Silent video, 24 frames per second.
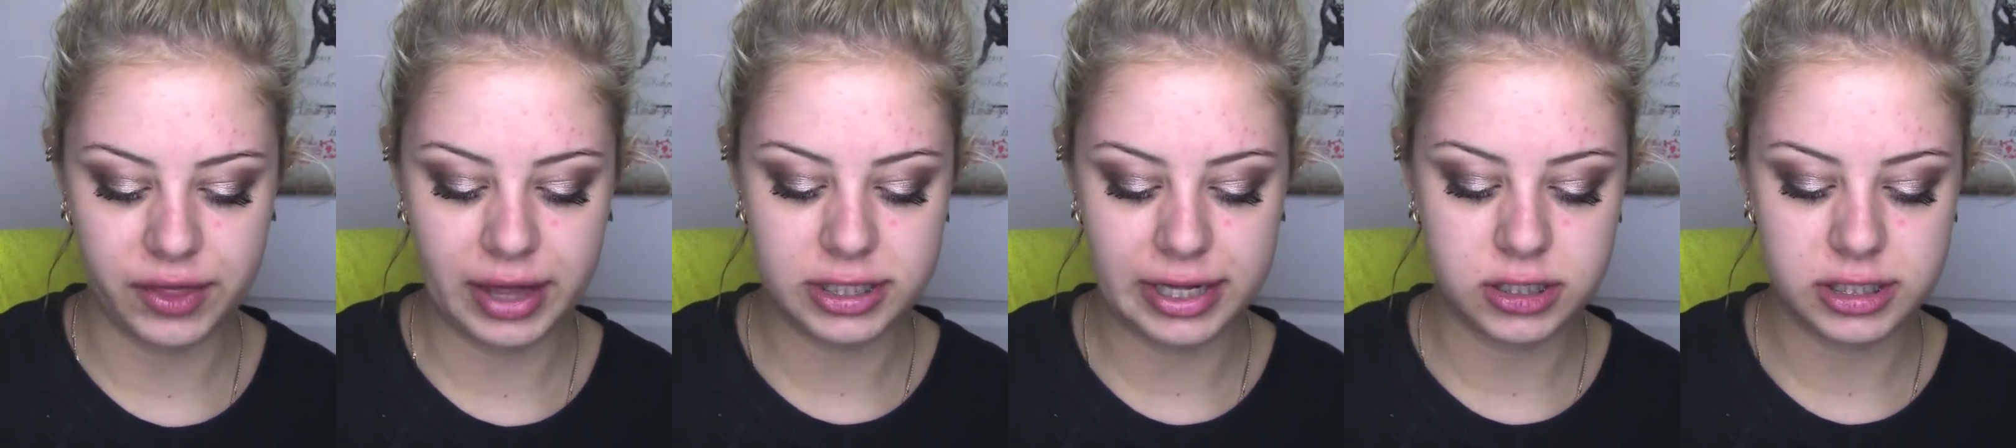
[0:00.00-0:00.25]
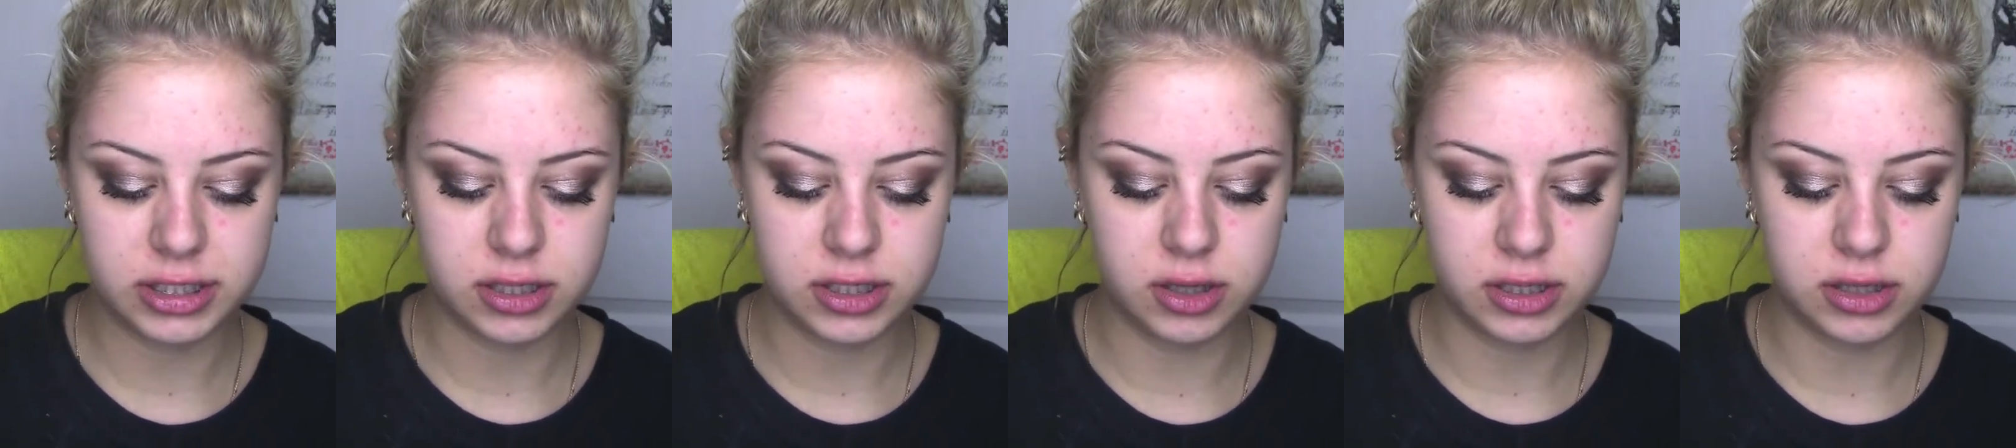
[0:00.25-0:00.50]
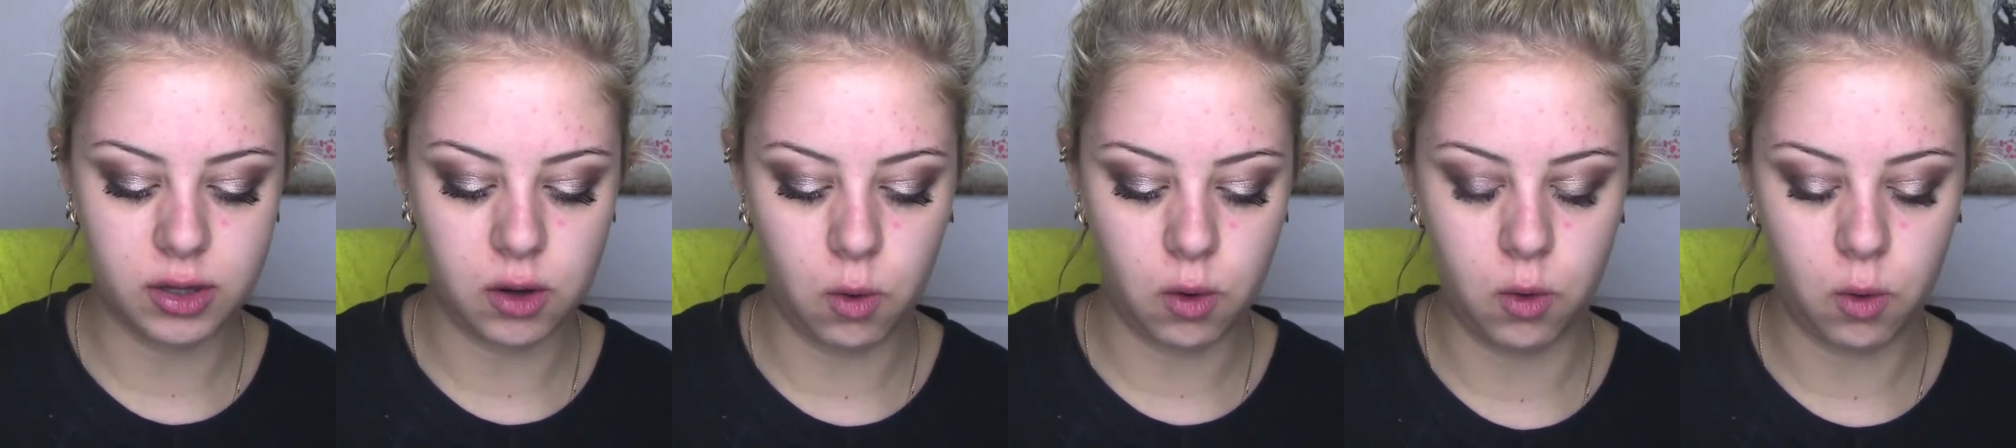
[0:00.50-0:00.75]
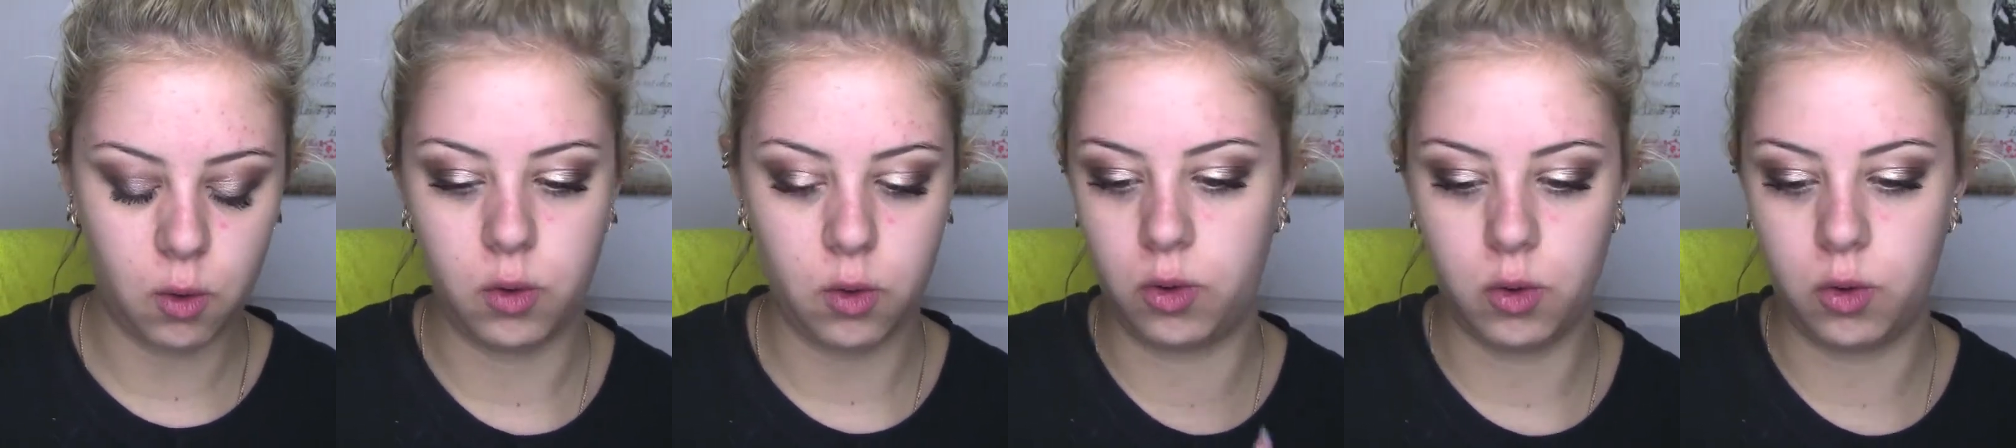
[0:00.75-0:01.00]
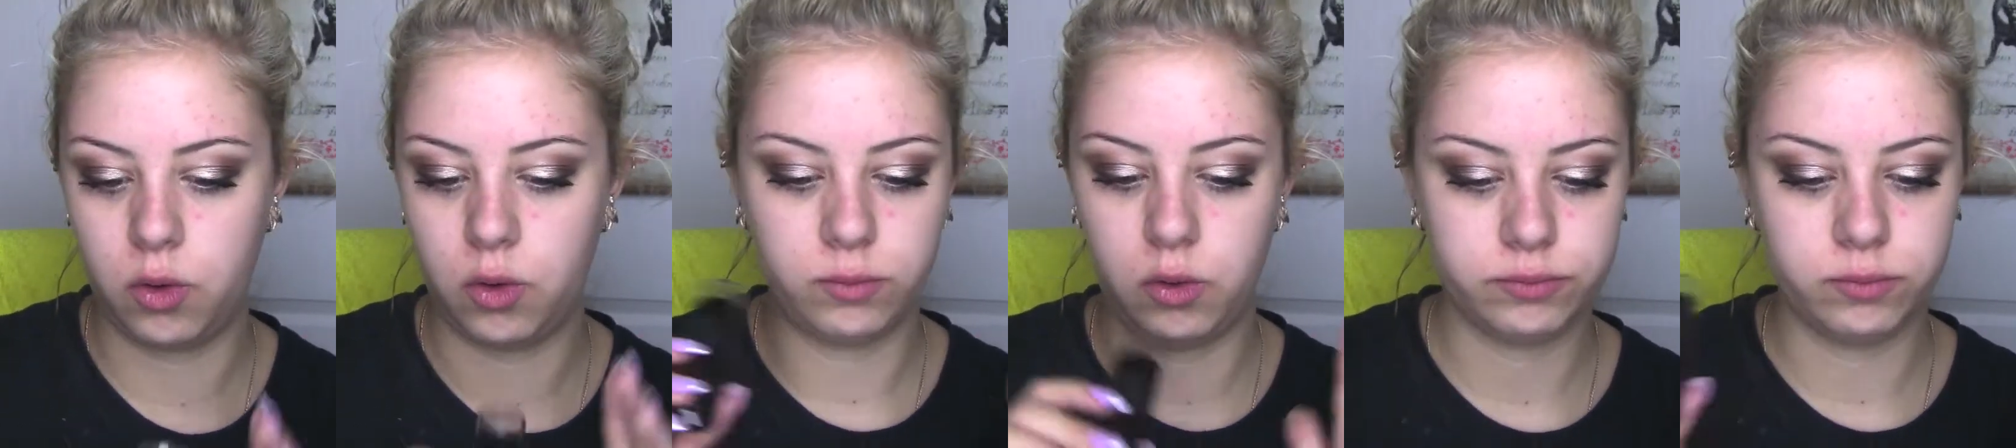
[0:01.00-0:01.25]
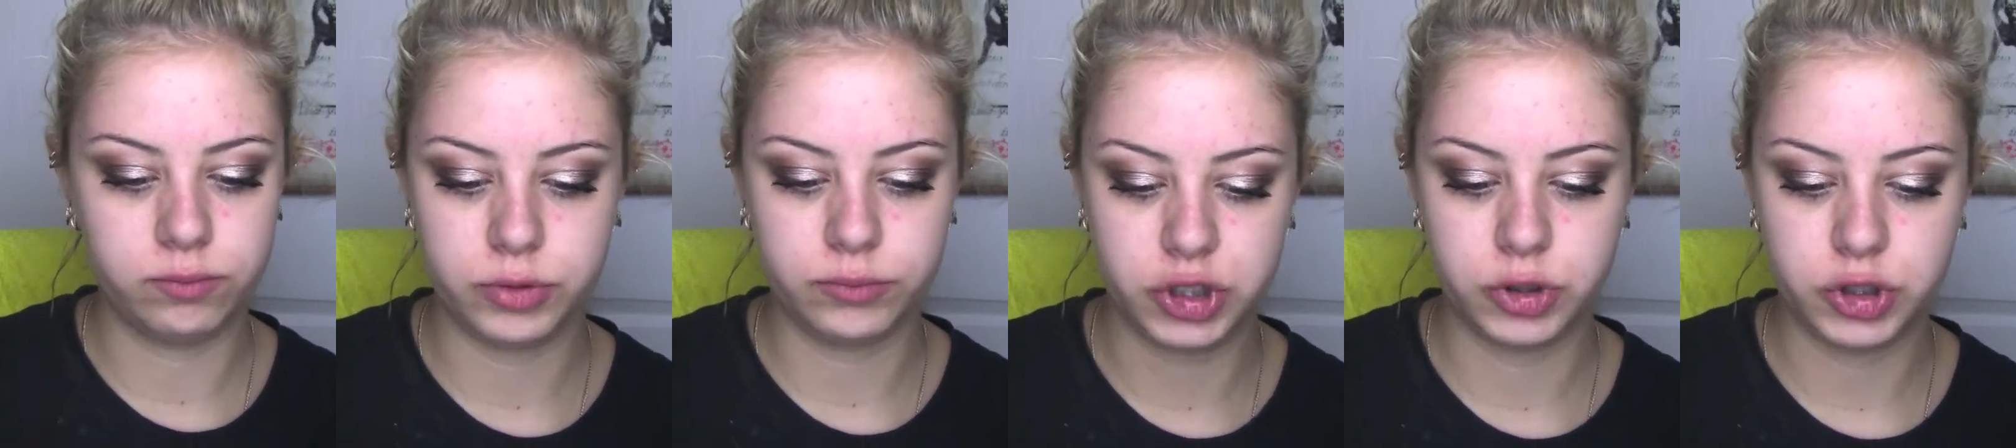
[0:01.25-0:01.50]
That's the
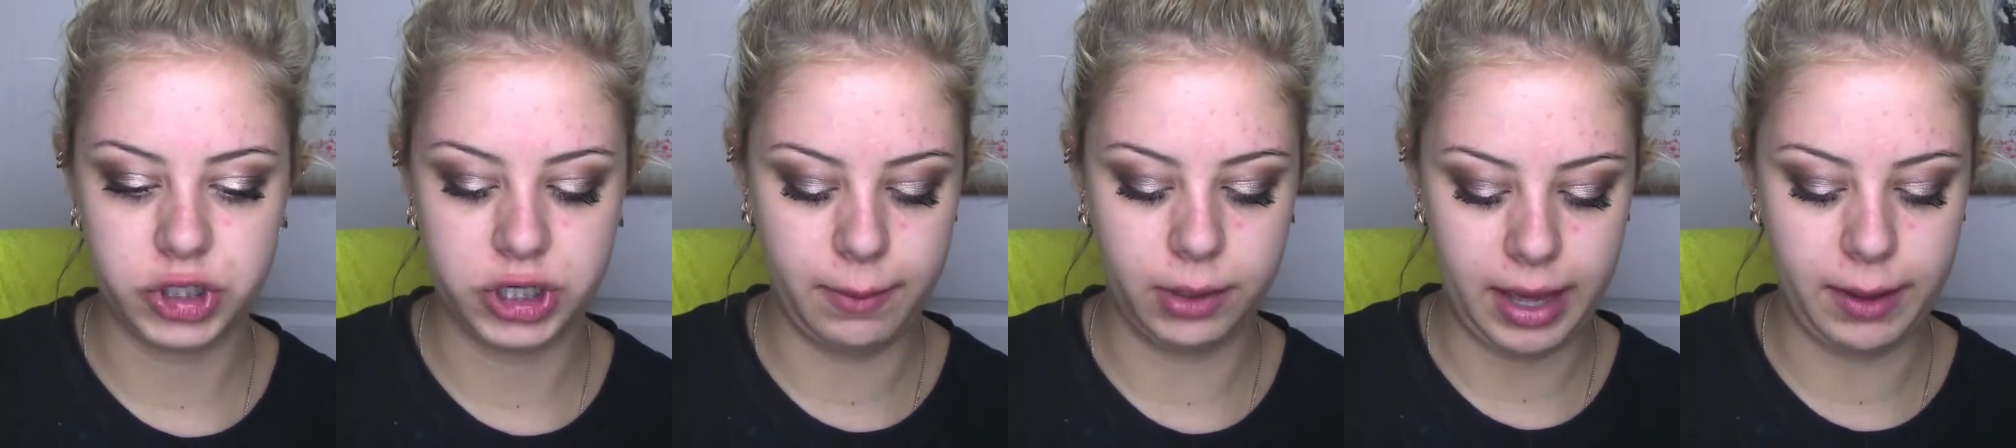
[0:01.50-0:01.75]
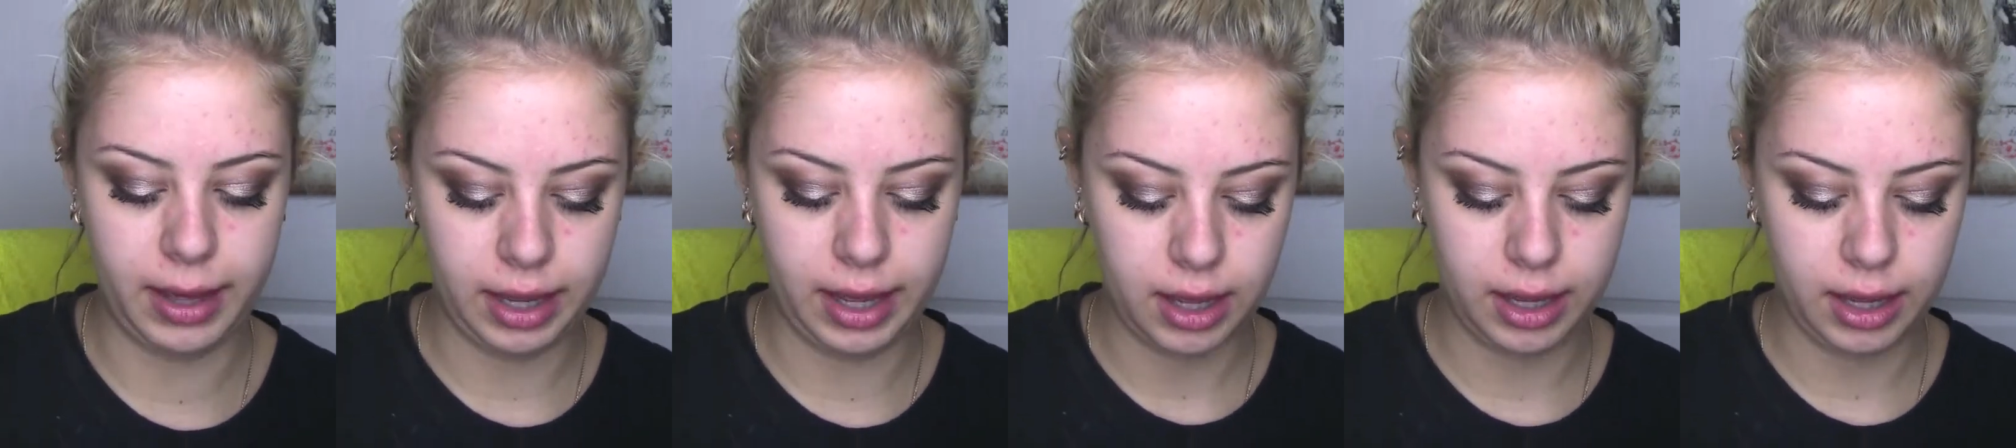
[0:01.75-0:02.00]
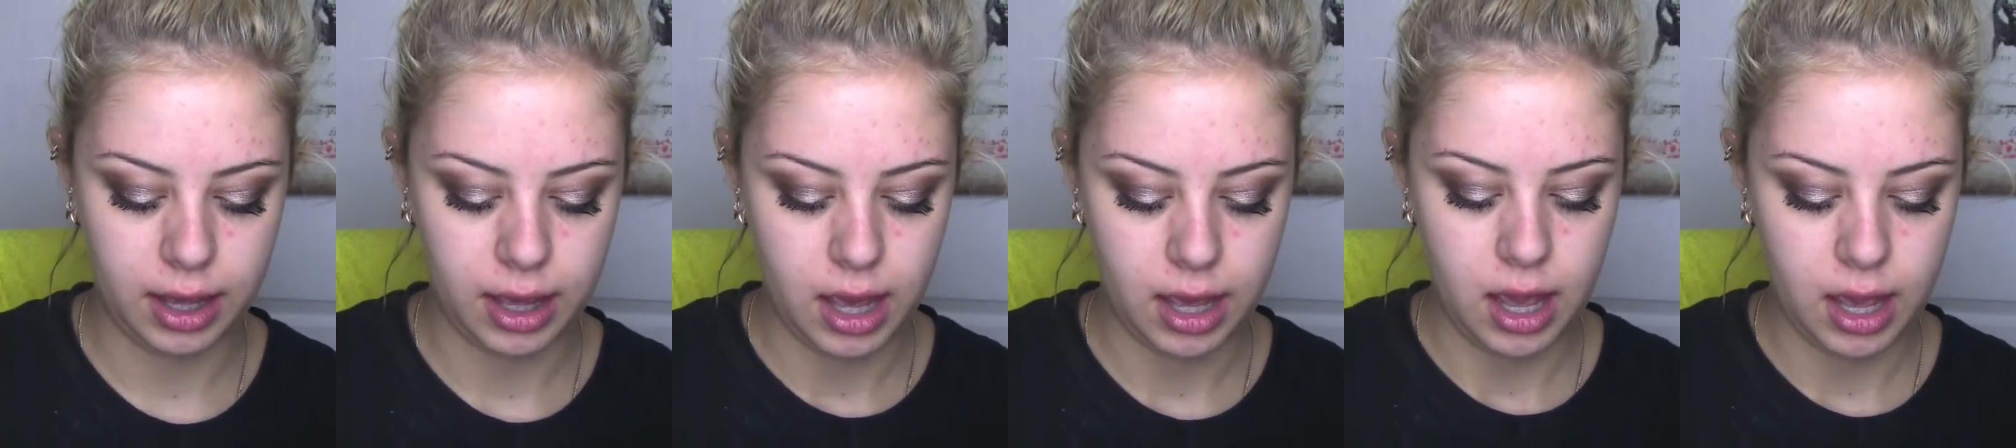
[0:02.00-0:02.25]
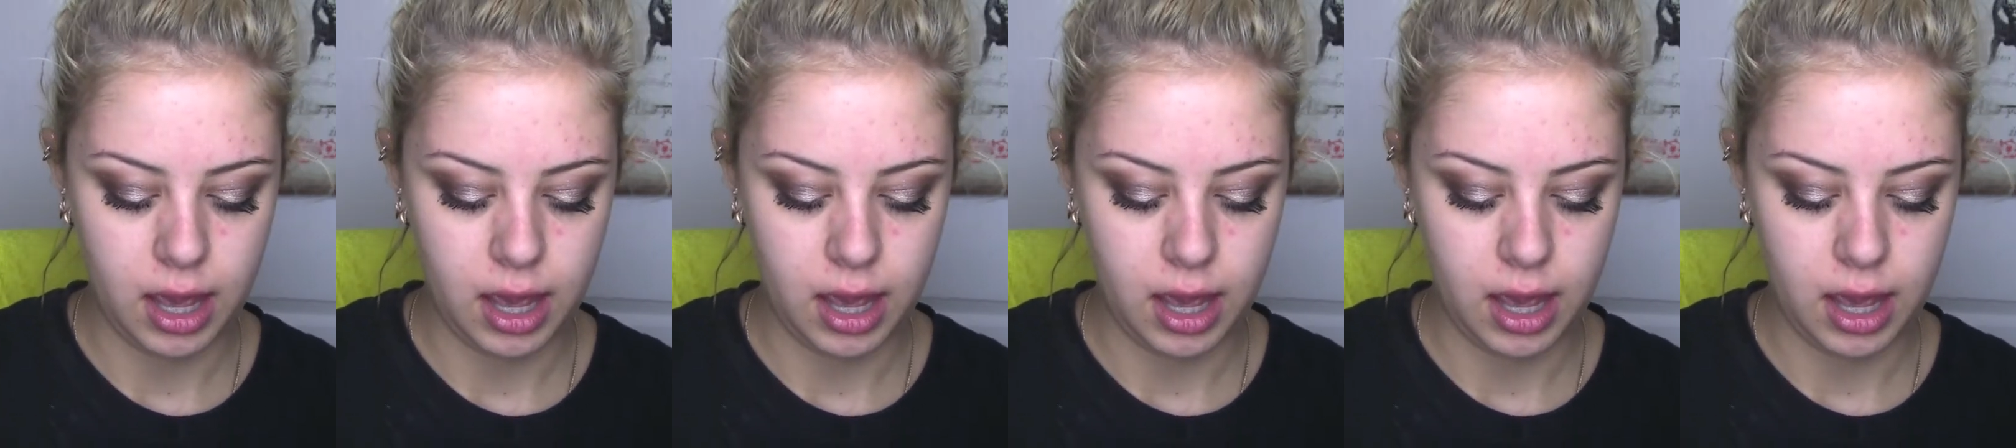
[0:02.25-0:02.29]
whole shebang.